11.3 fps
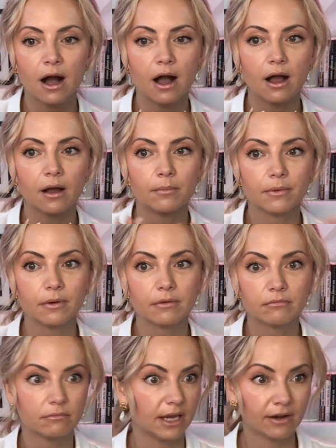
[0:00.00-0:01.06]
Um,
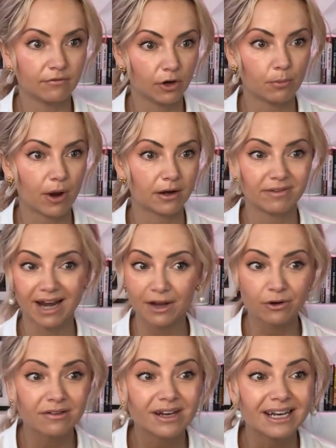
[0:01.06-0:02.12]
And I'm very proud of it. I
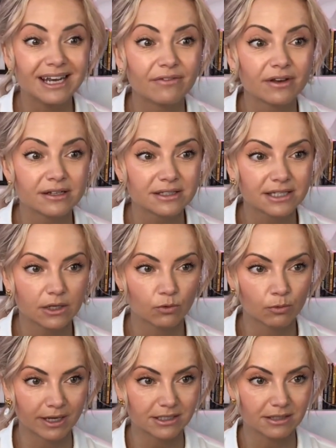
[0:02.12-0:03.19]
don't even live in the state
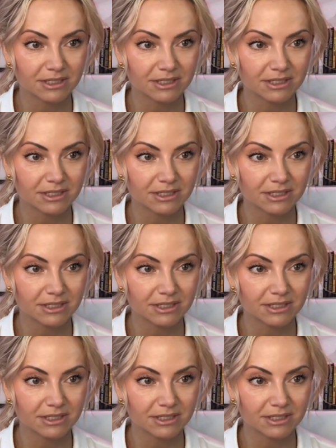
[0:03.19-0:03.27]
where my team